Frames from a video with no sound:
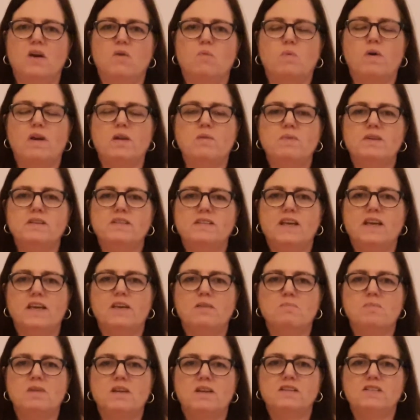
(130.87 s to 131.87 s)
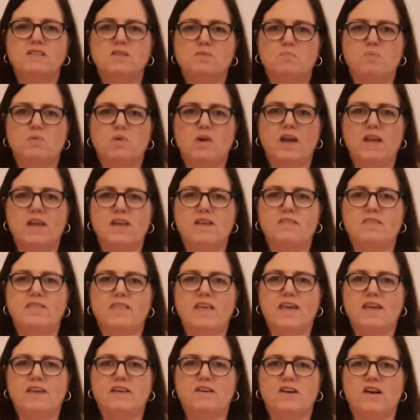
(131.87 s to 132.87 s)
Why don't we take a minute to pray and
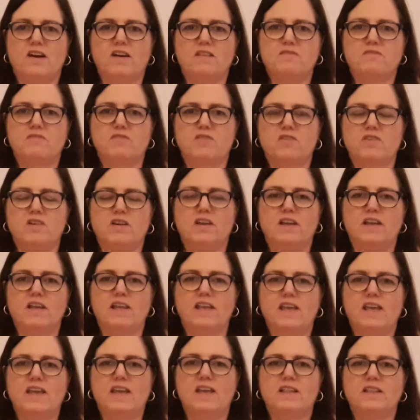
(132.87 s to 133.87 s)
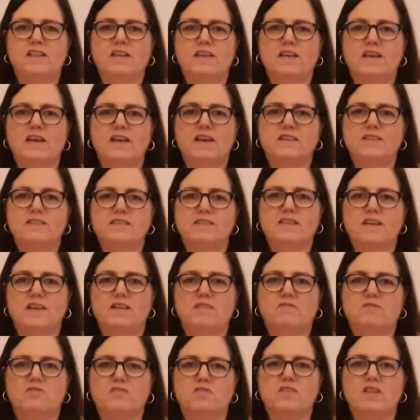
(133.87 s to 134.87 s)
thank God for healing us
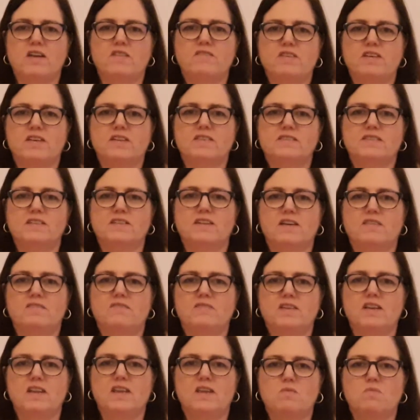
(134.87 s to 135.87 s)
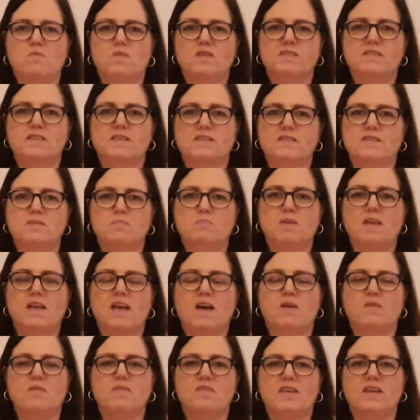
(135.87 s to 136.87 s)
and for loving us enough that he wants us to be
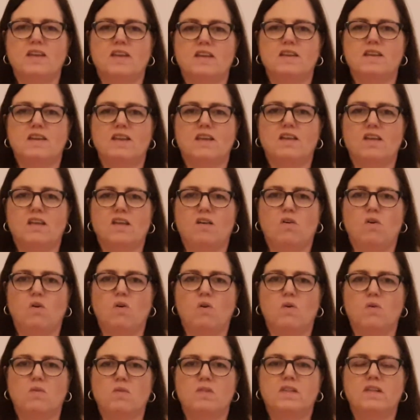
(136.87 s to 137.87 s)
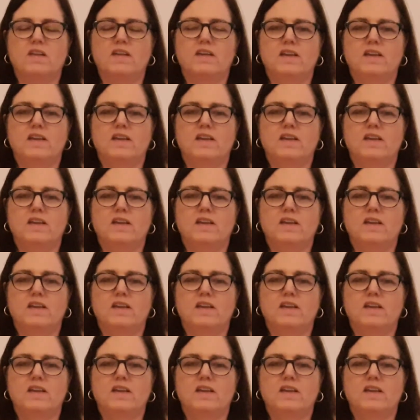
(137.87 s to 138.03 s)
healthy and whole.